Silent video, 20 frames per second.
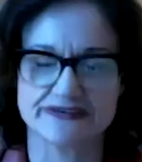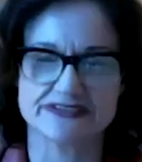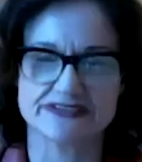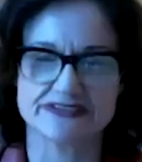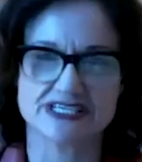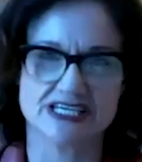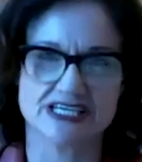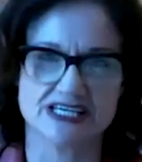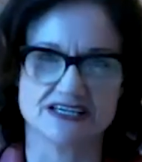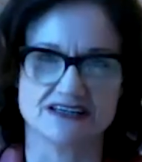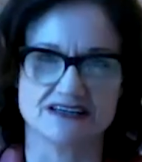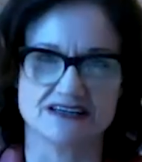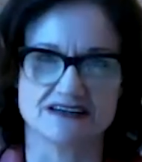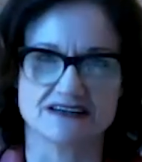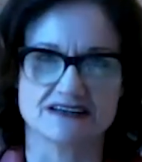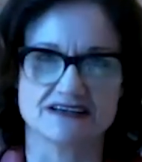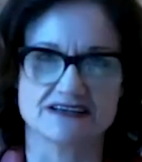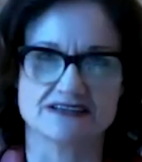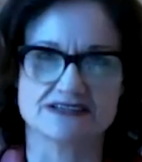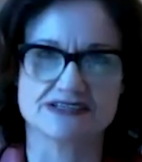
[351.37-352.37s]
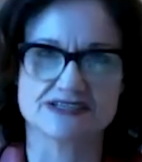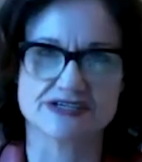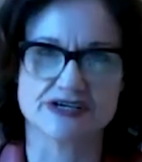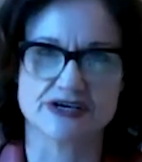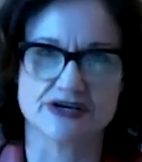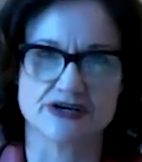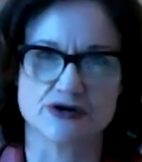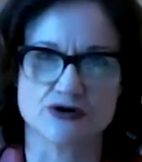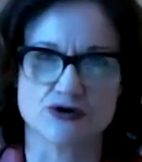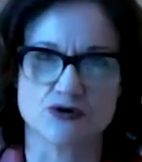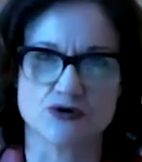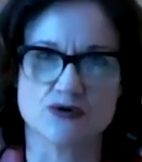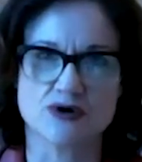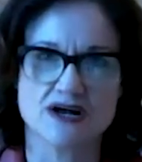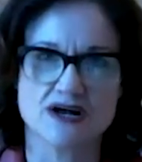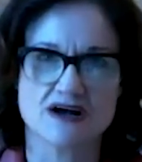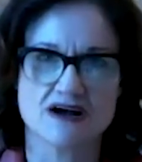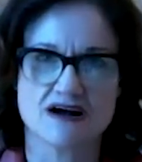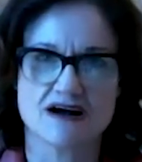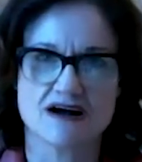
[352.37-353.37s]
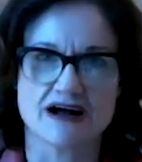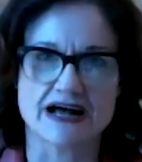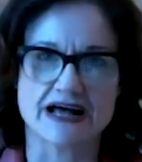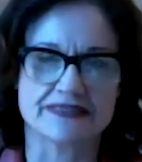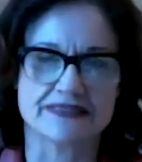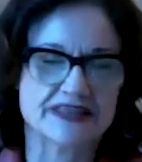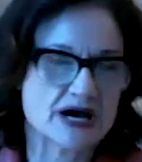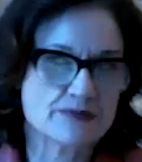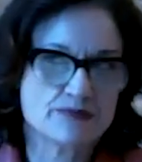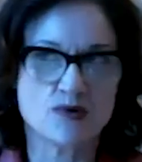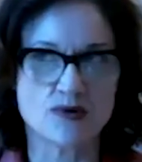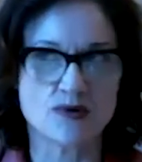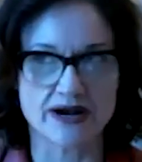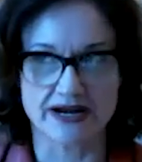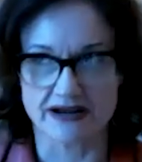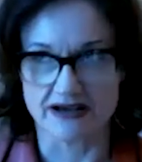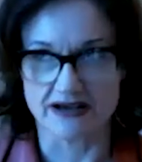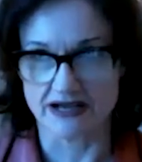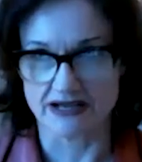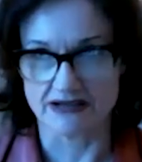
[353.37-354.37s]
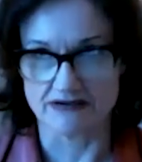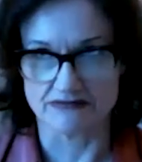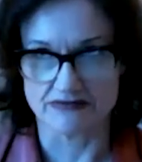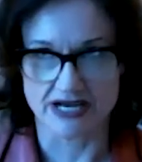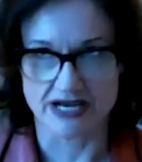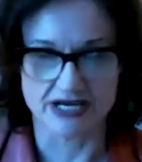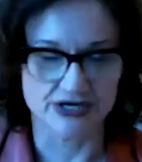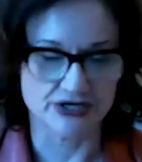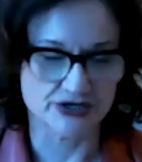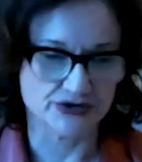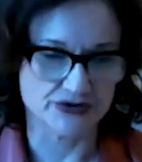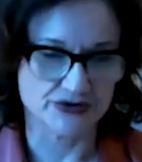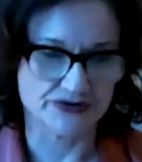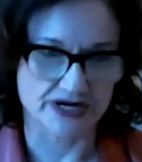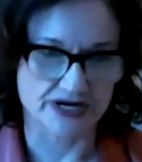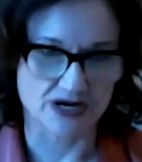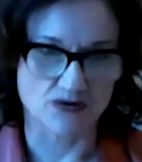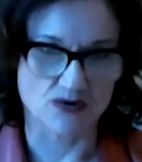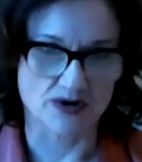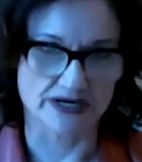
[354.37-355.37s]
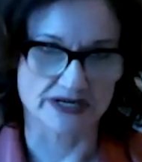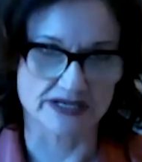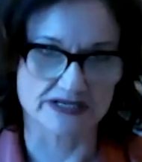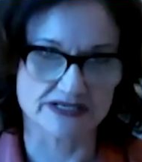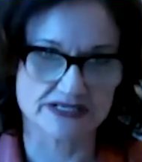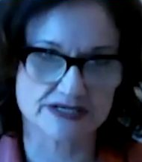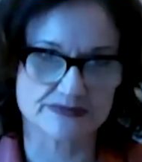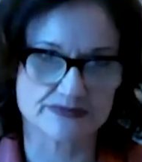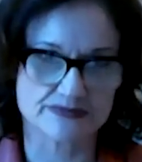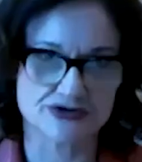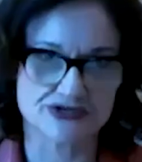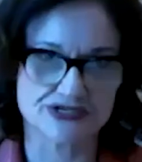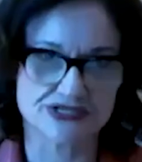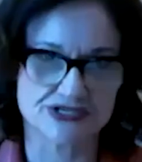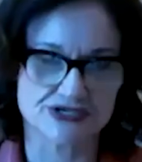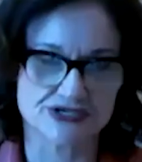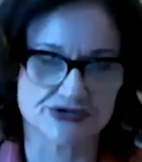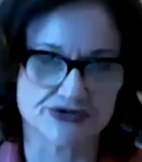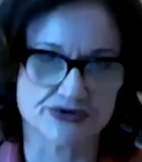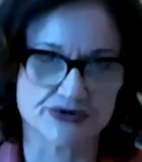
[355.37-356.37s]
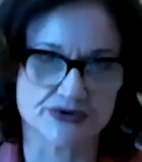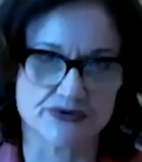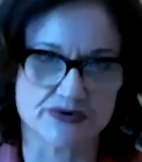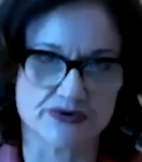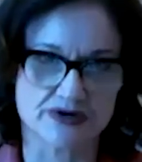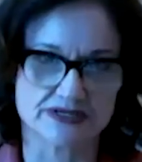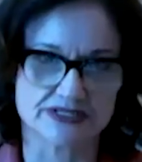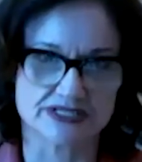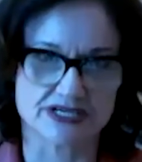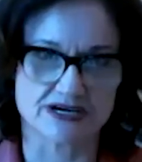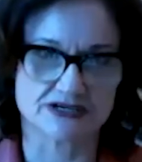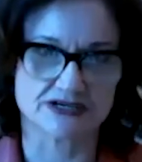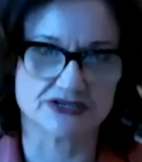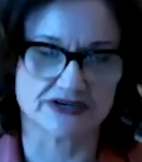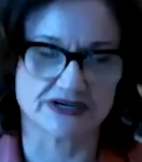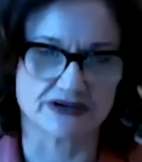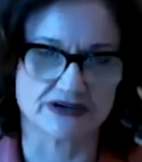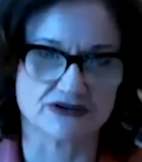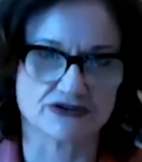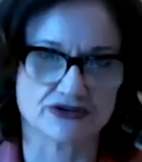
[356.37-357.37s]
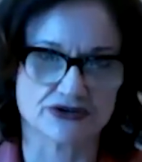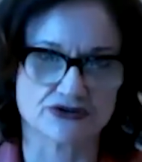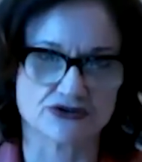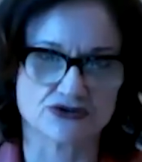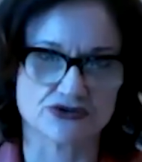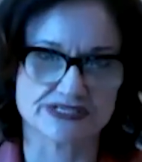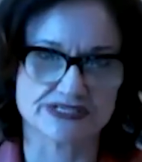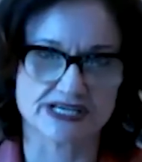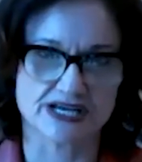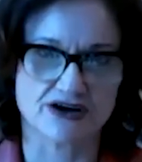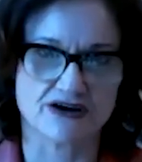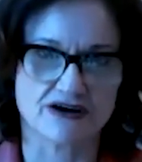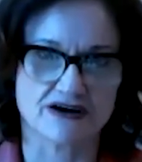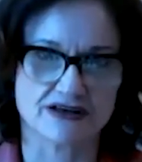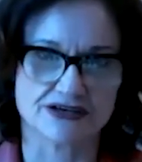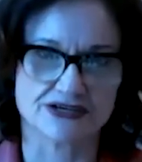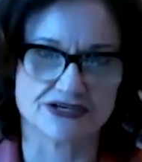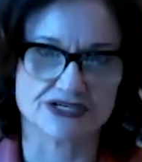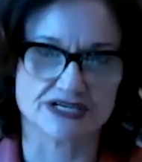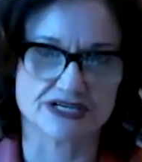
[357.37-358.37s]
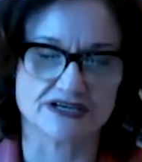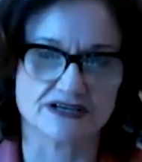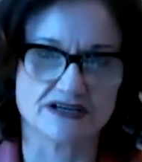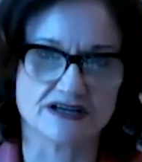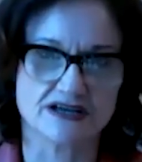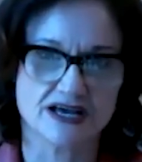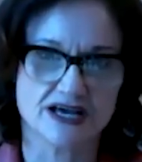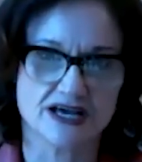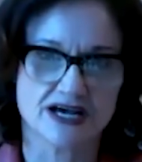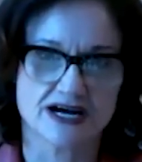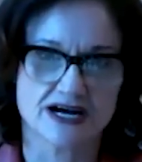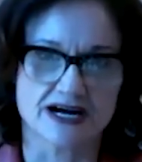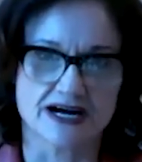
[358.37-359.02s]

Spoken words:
15. And so at that point, I knew that I wanted to pursue a doctorate in clinical psychology.